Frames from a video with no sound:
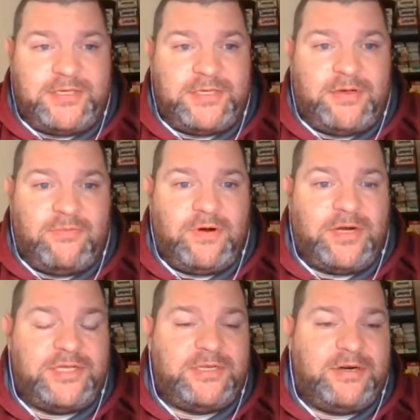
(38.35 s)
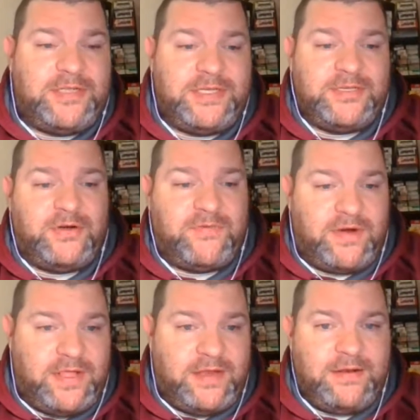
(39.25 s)
So we're gonna start this over
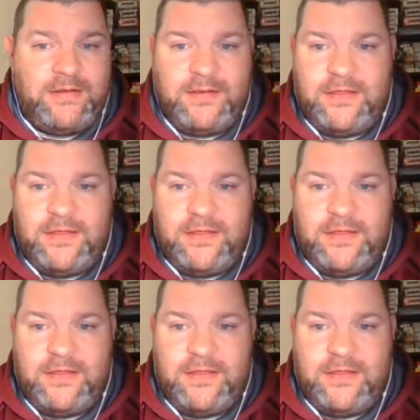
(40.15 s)
again.